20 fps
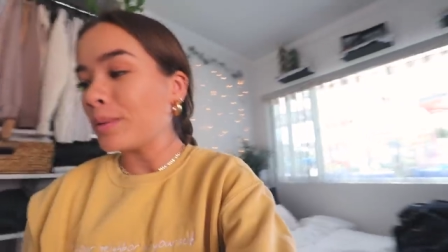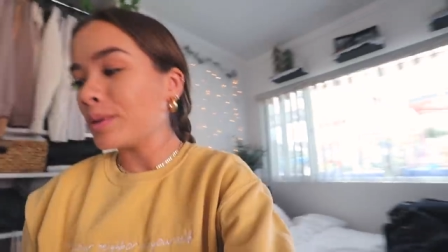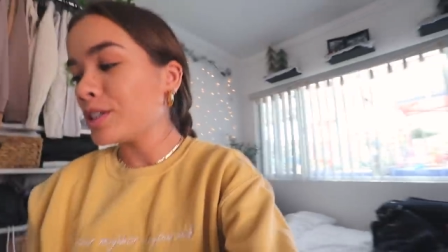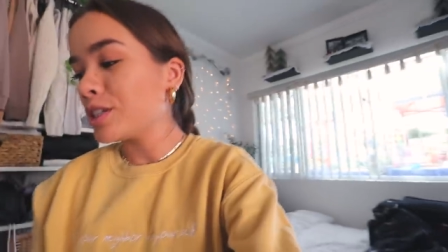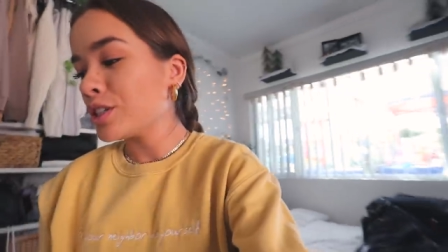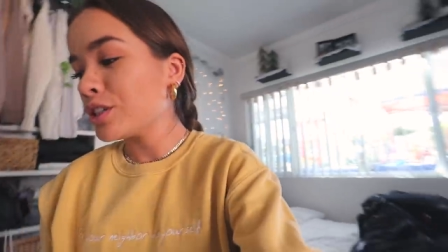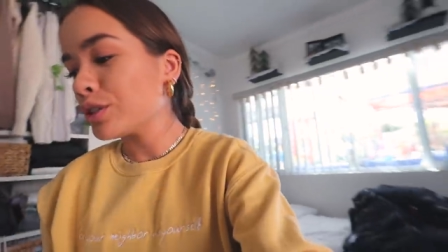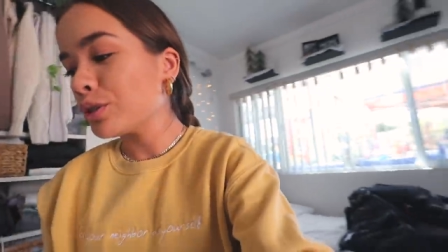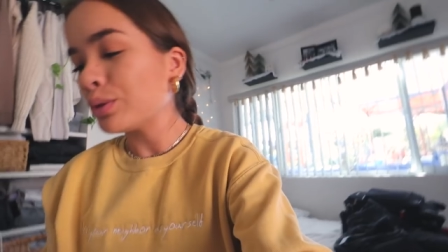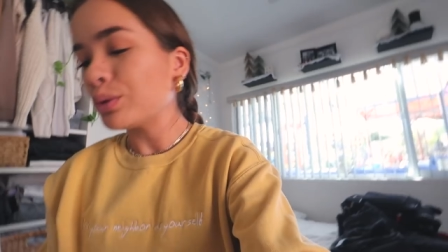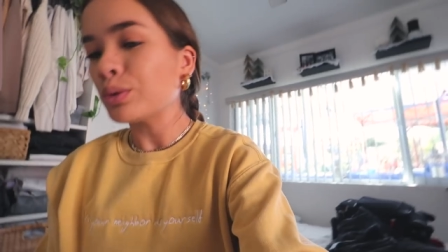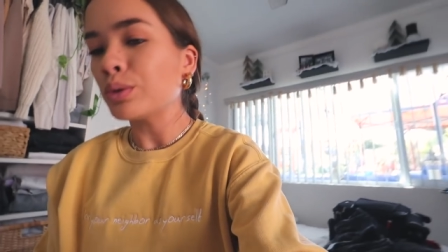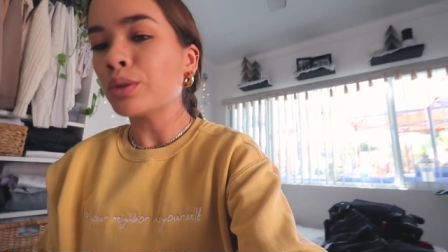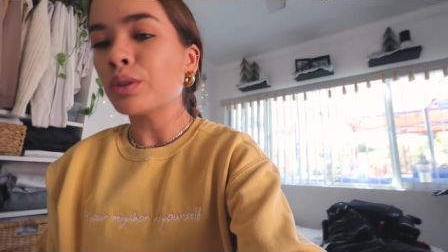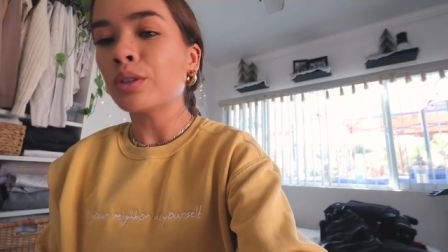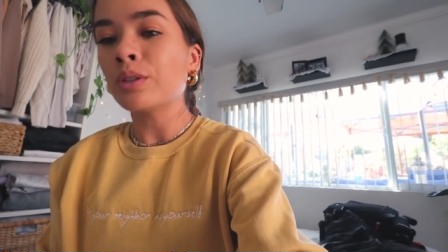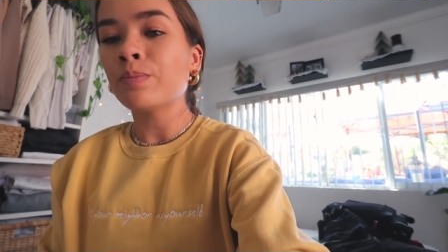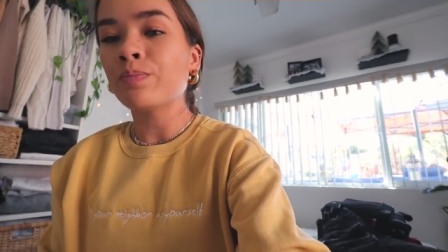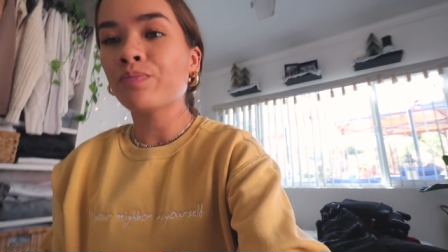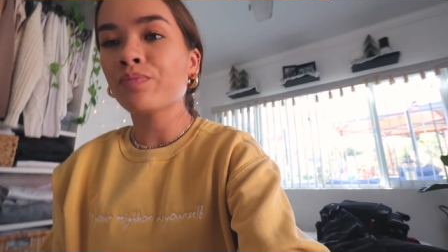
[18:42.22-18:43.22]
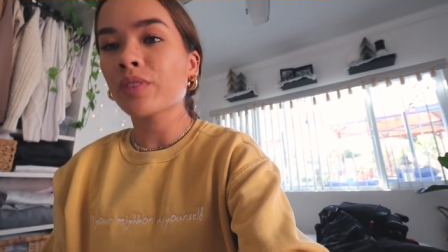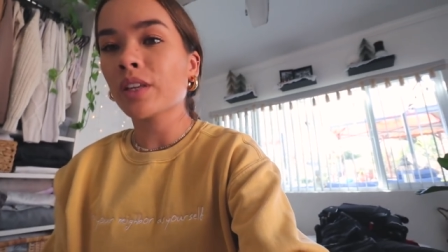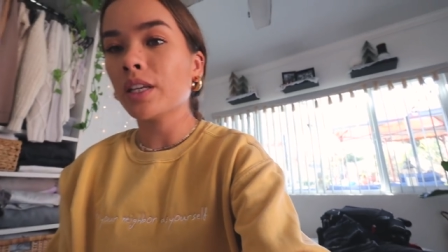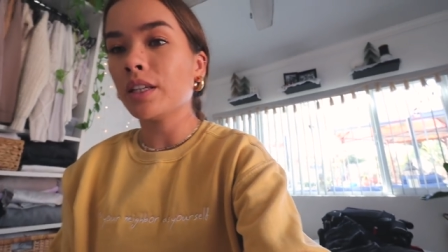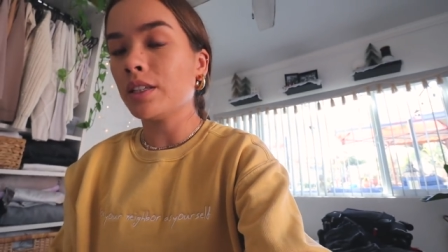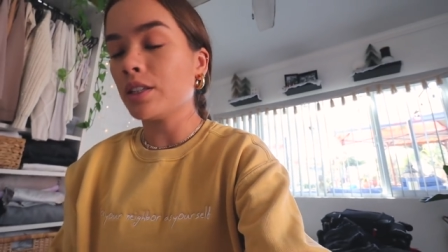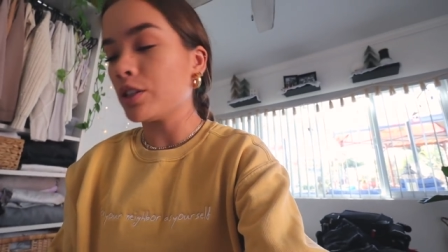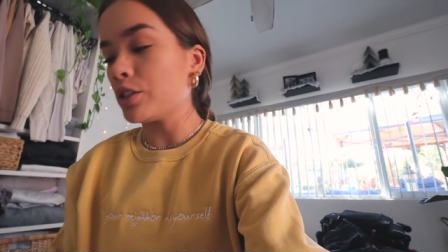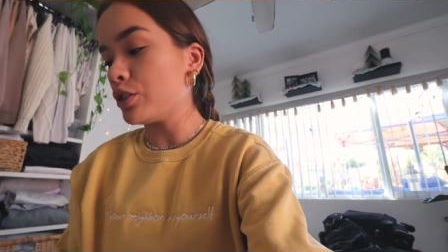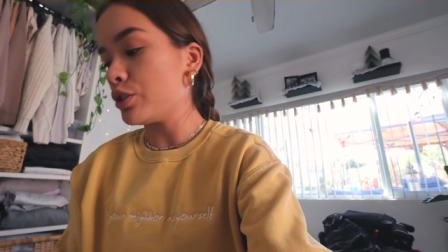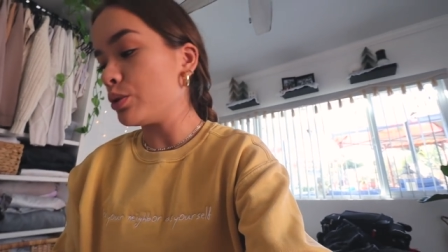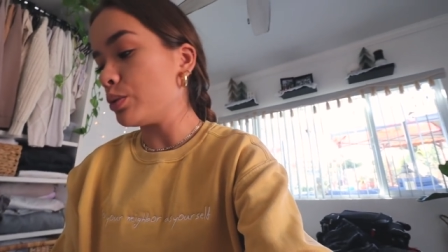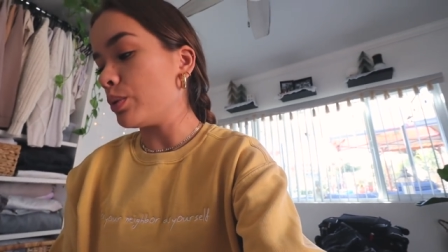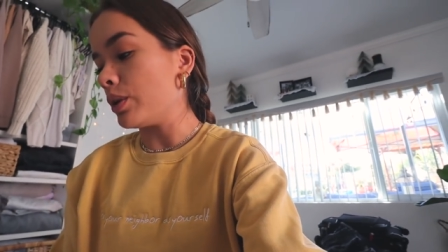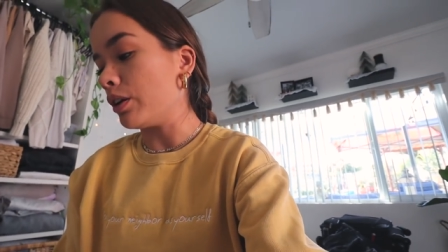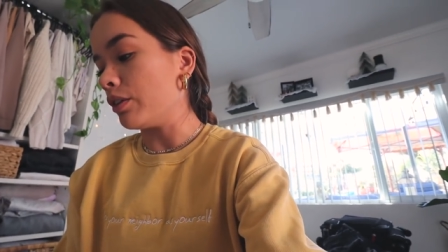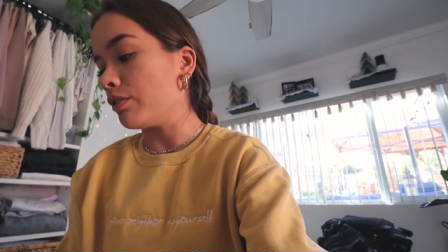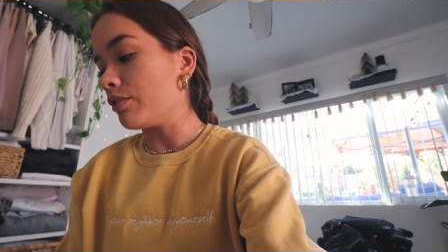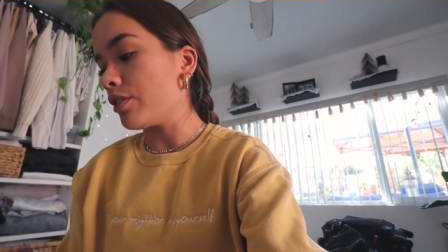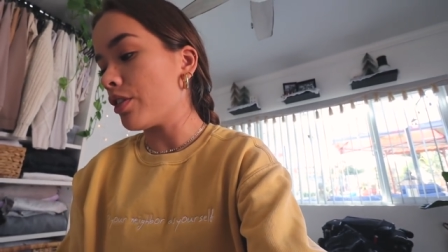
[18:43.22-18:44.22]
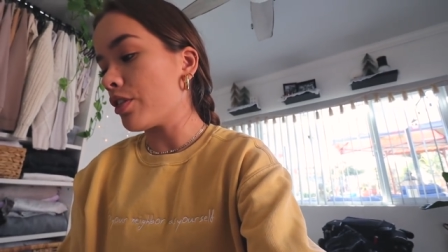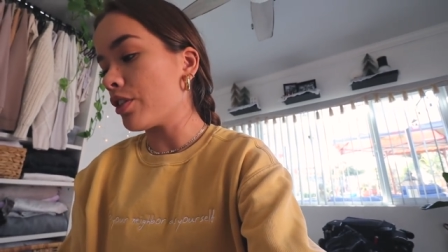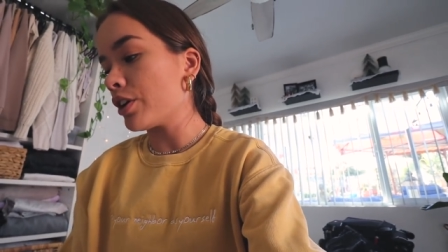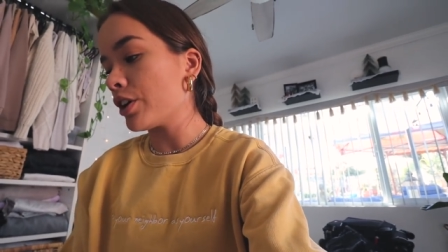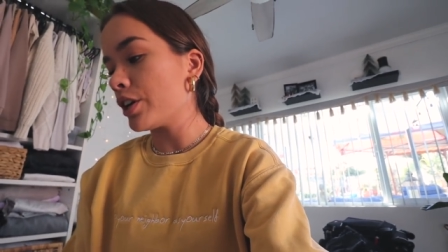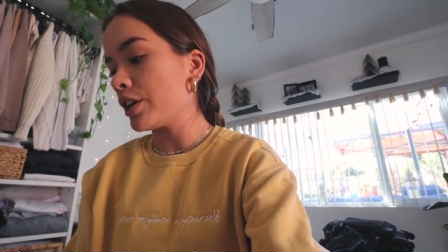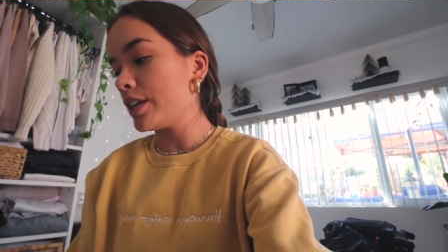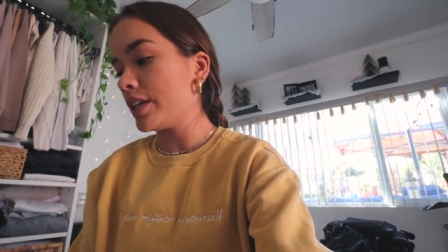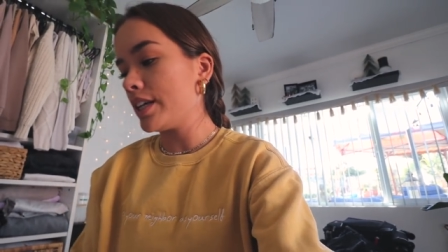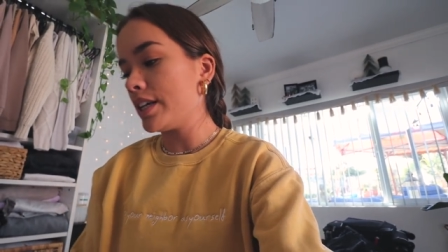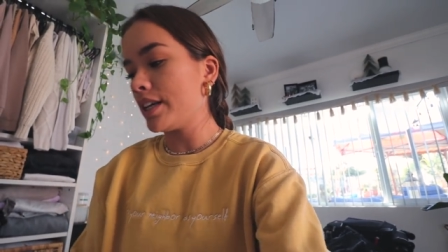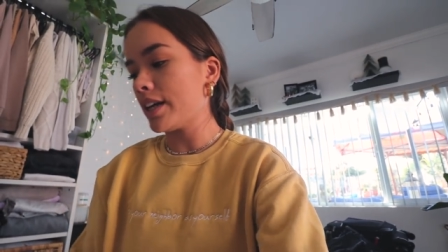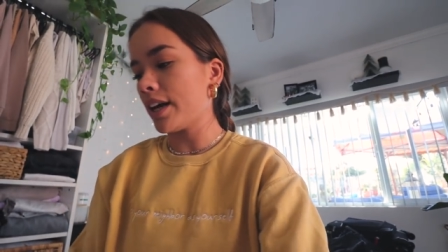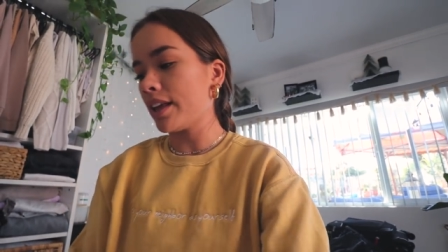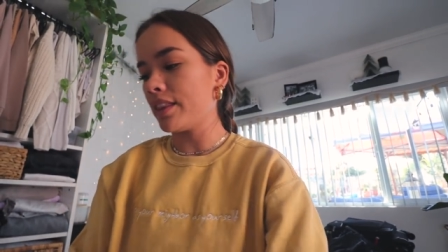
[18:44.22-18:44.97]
which is cool and it's 12.30.